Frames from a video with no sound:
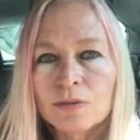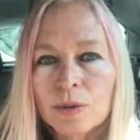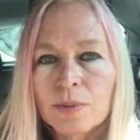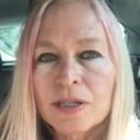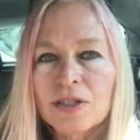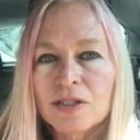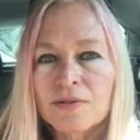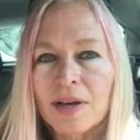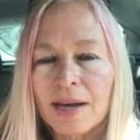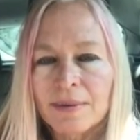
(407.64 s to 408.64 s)
would be
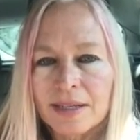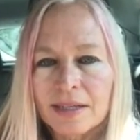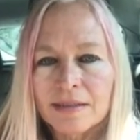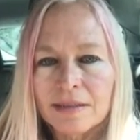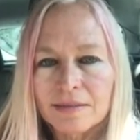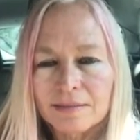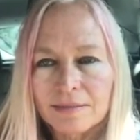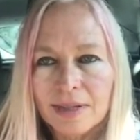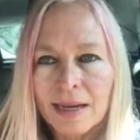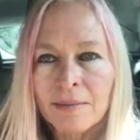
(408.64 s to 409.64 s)
just fabulous
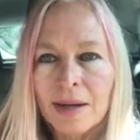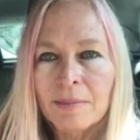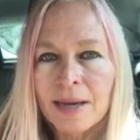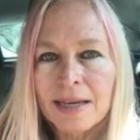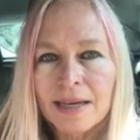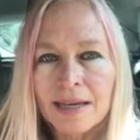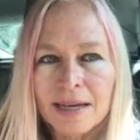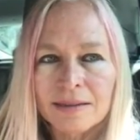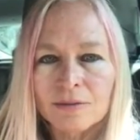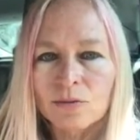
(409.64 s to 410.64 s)
in my bank
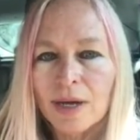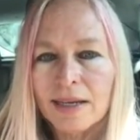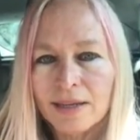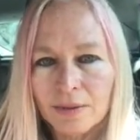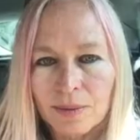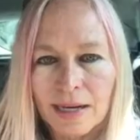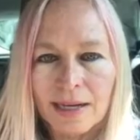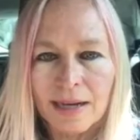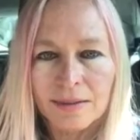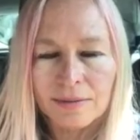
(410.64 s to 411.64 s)
account right here,
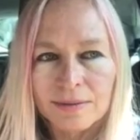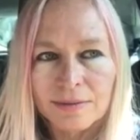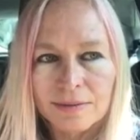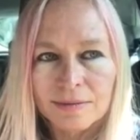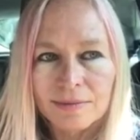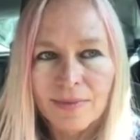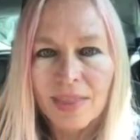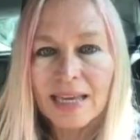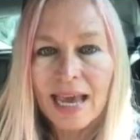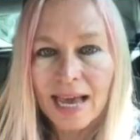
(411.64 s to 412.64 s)
right now.
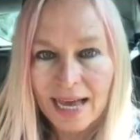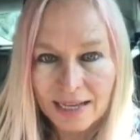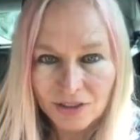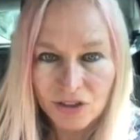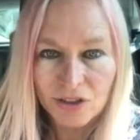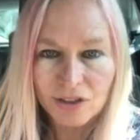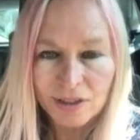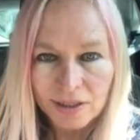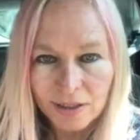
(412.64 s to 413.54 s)
The cash.